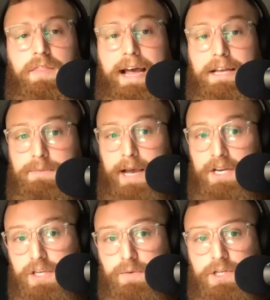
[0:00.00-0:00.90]
that,
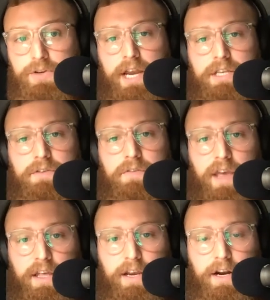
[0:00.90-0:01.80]
especially when training to
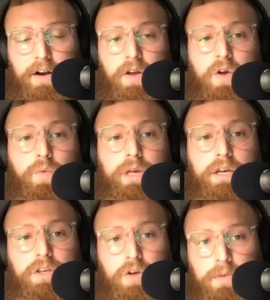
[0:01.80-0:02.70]
failure, we
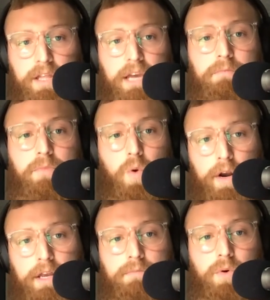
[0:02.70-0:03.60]
accumulate
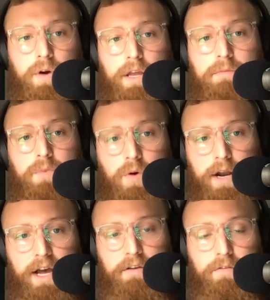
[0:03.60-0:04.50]
more and more and
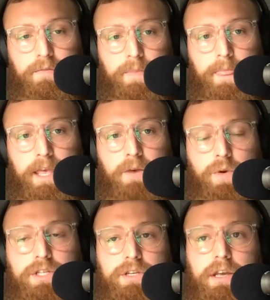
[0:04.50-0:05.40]
more of. In
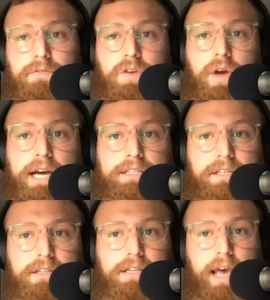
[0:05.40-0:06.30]
which, if you guys
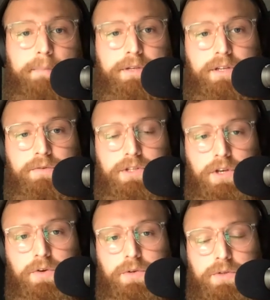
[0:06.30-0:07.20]
listen to episode
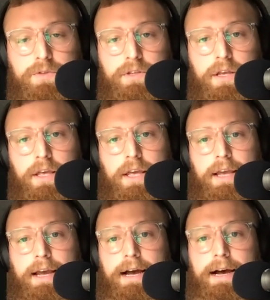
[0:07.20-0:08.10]
2, which was
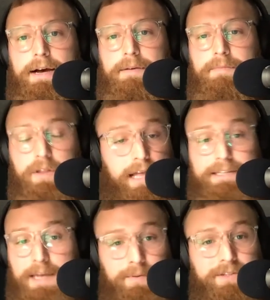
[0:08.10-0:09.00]
the
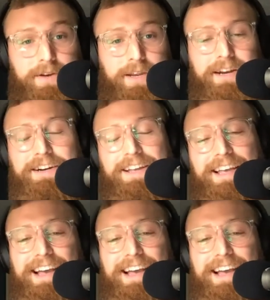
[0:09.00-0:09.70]
last episode here,